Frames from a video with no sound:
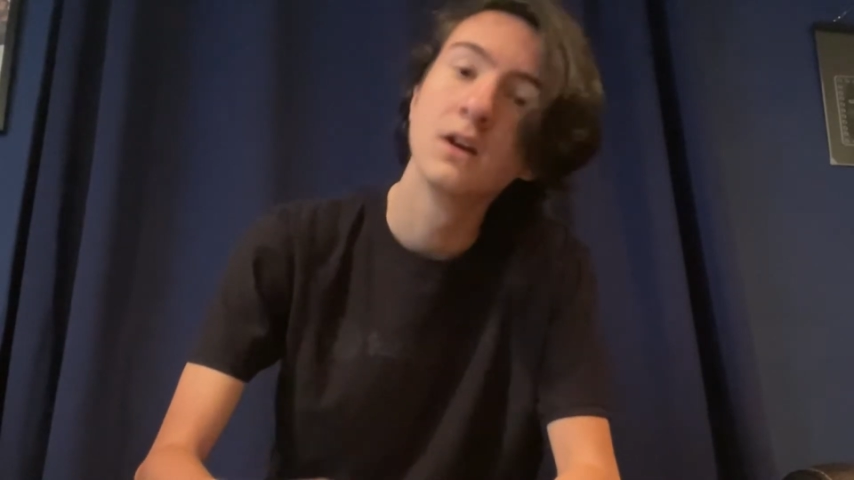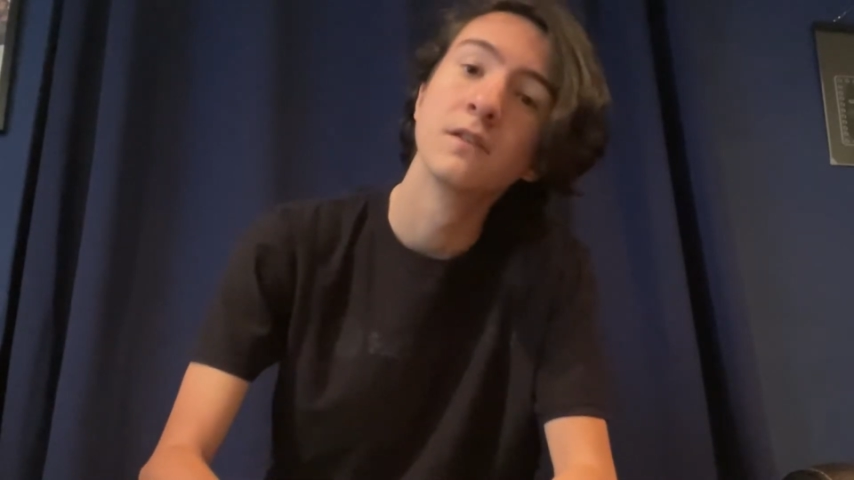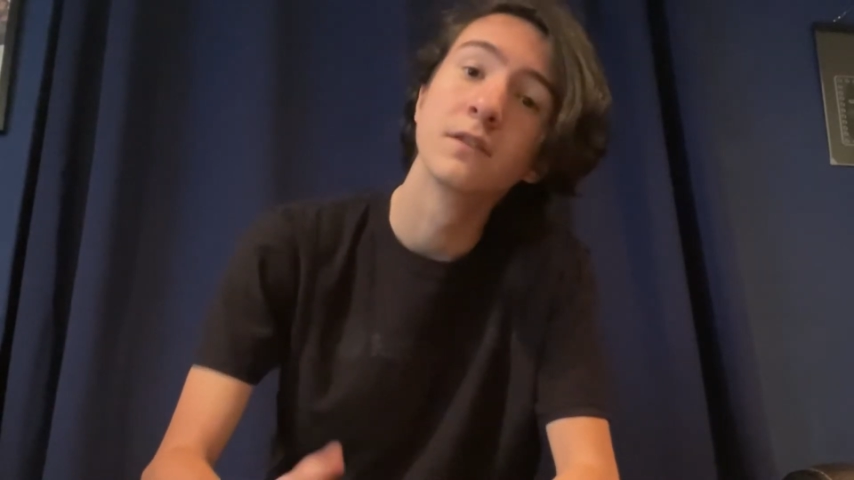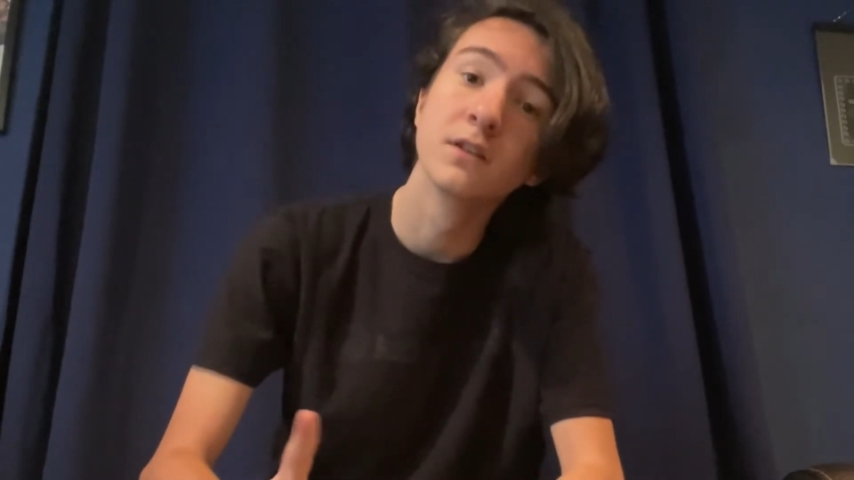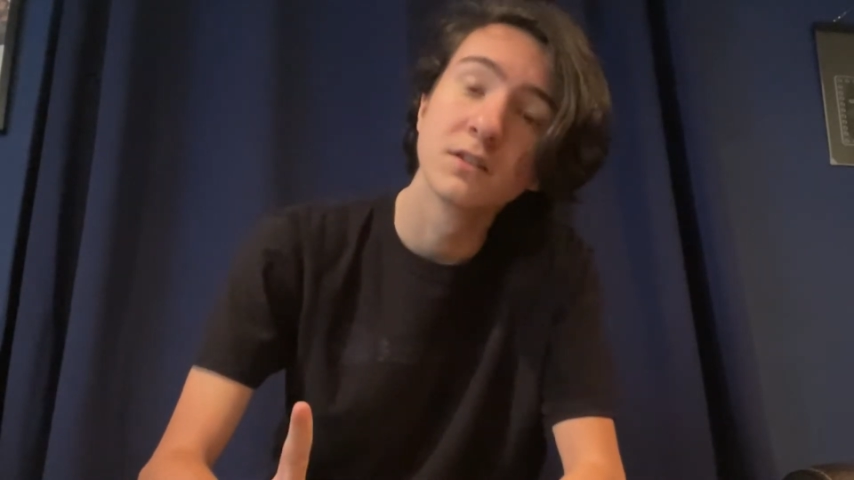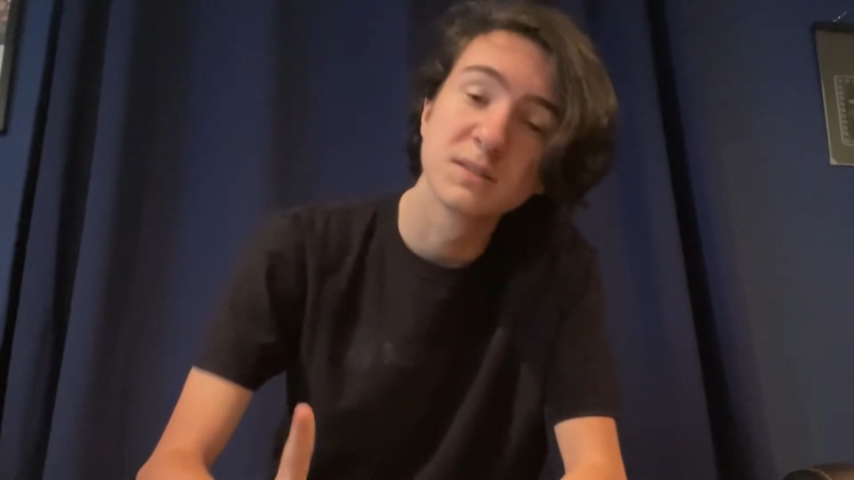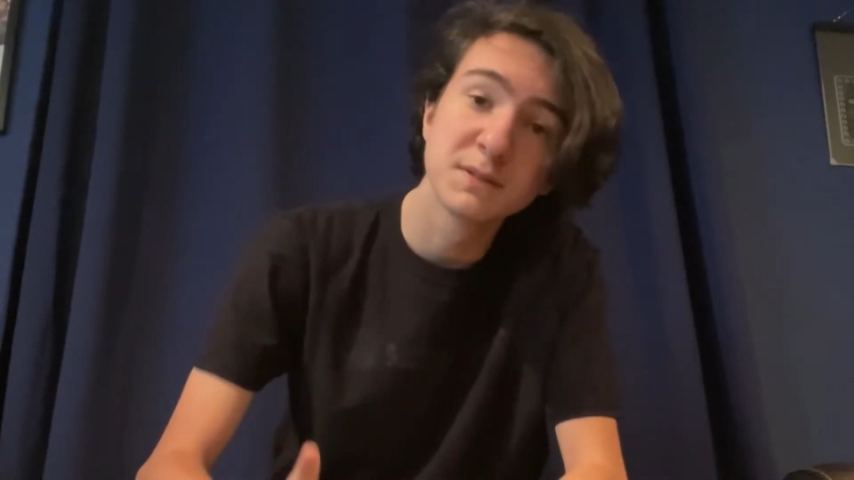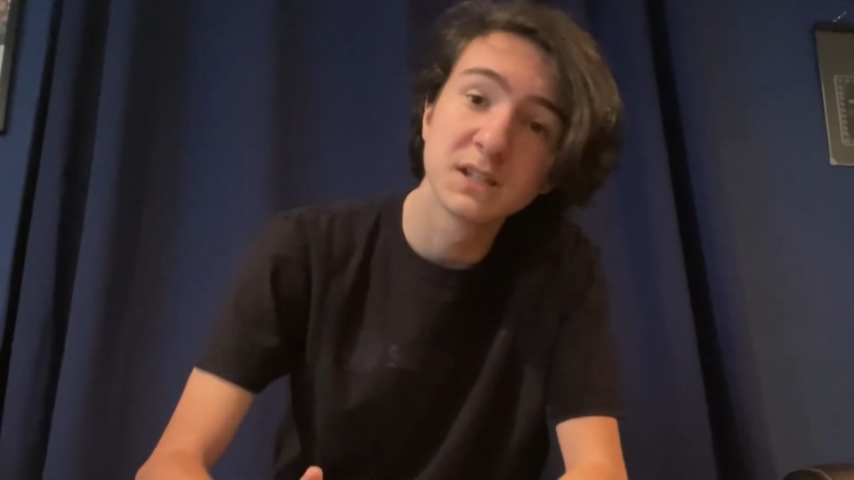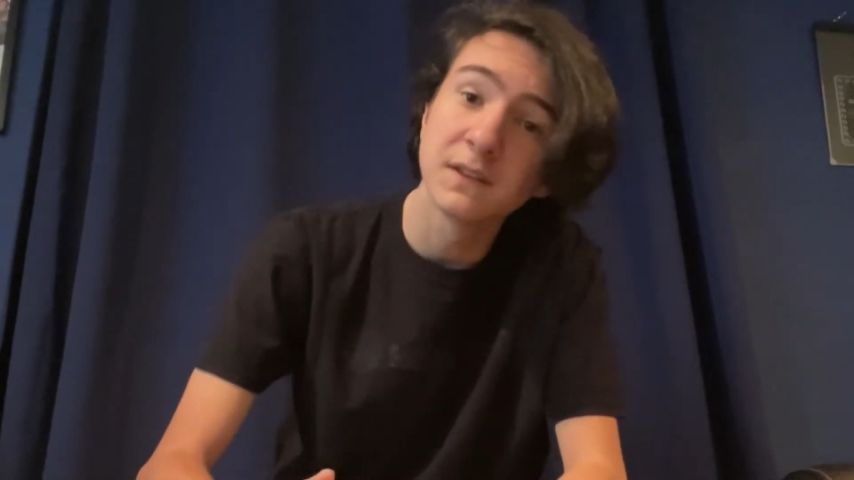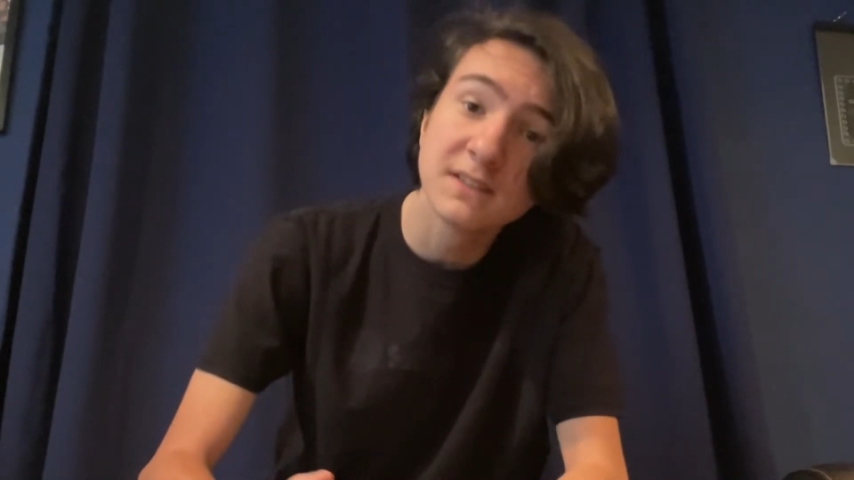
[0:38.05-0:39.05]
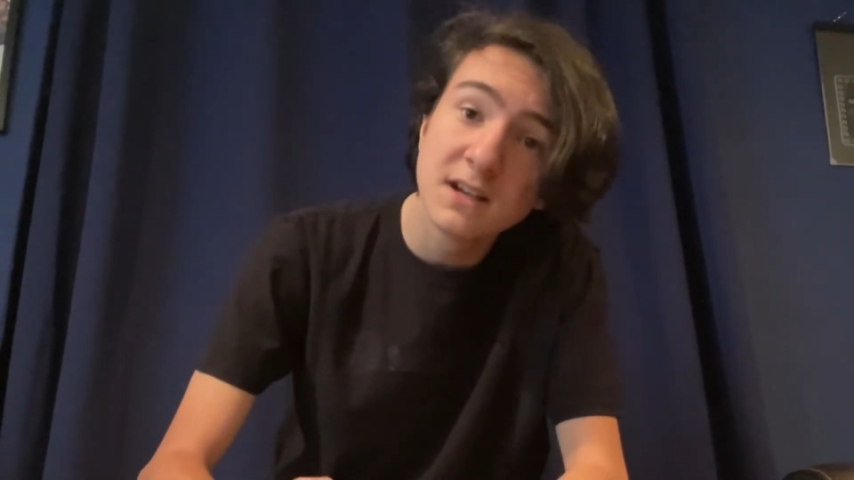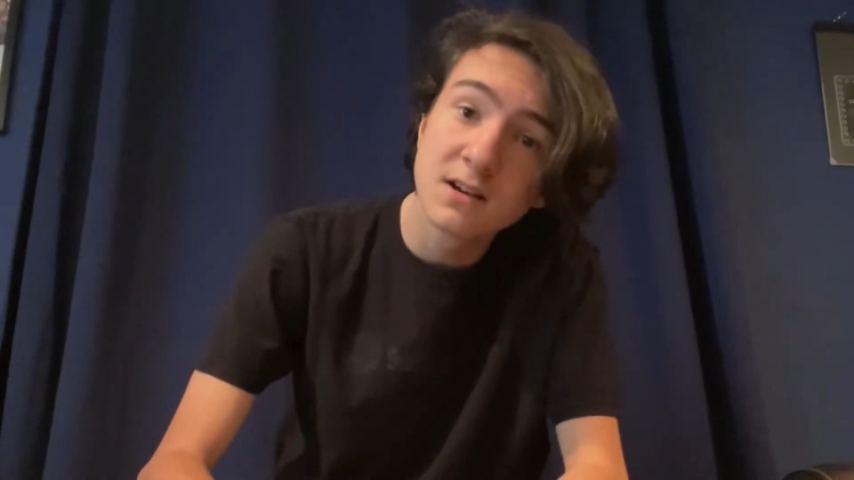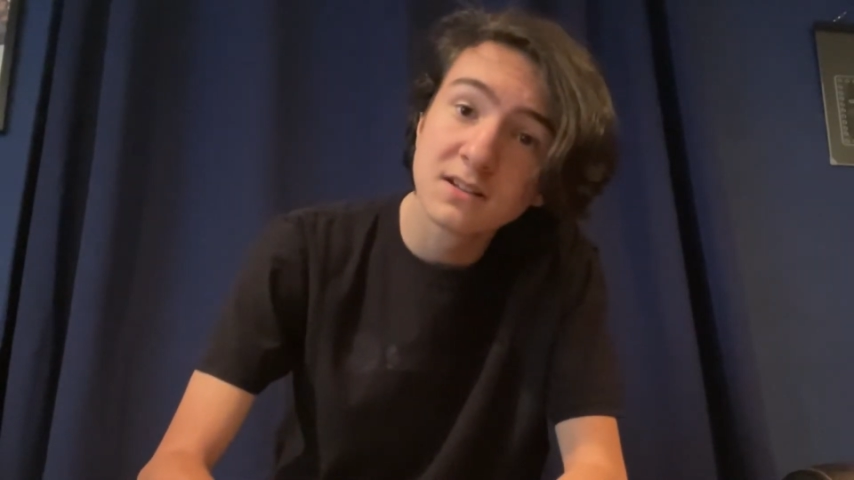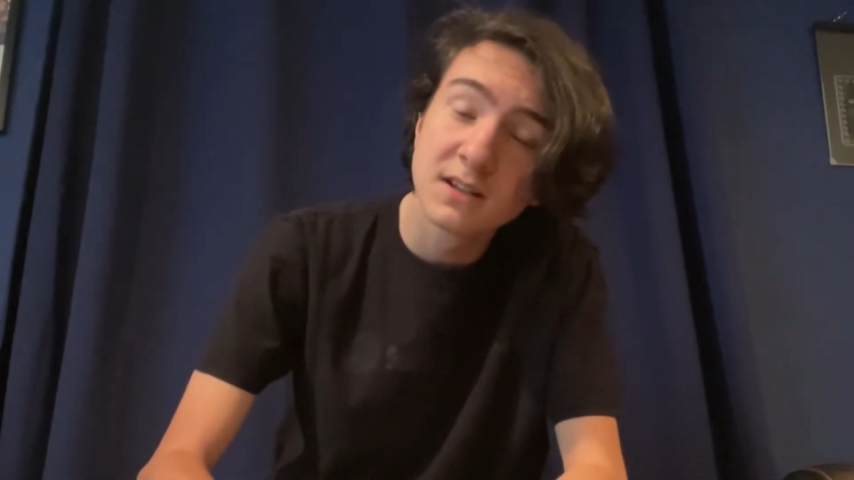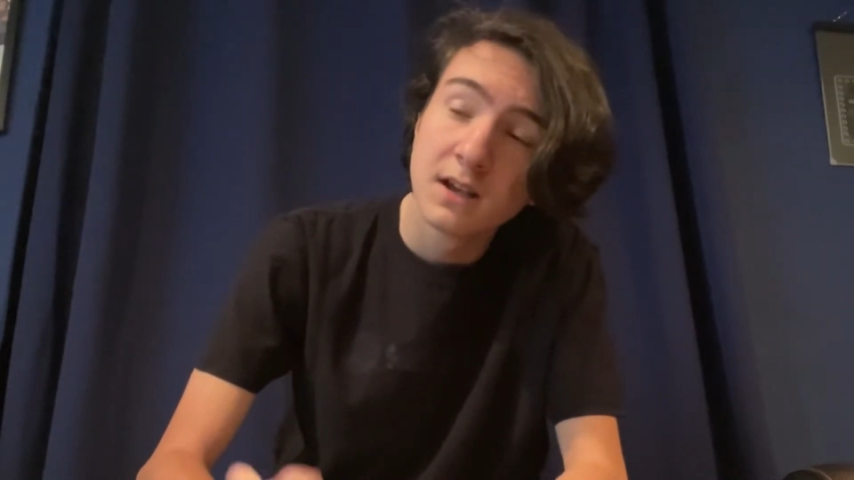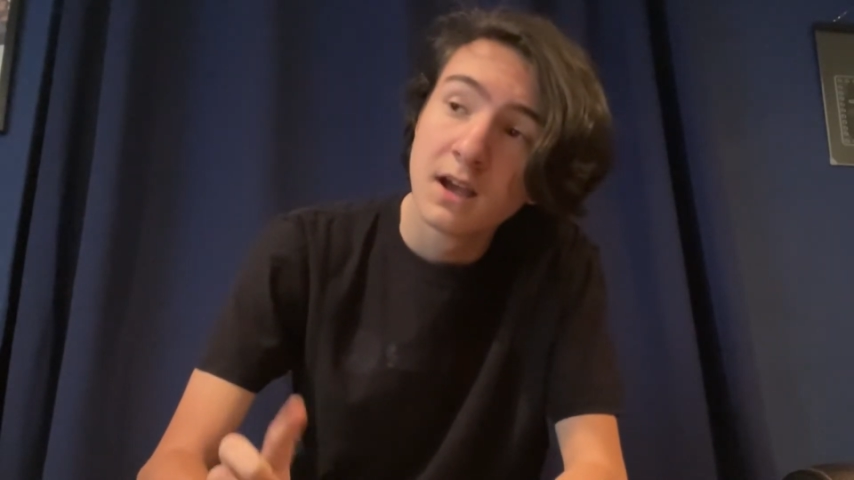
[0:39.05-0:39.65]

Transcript: for specific tiers,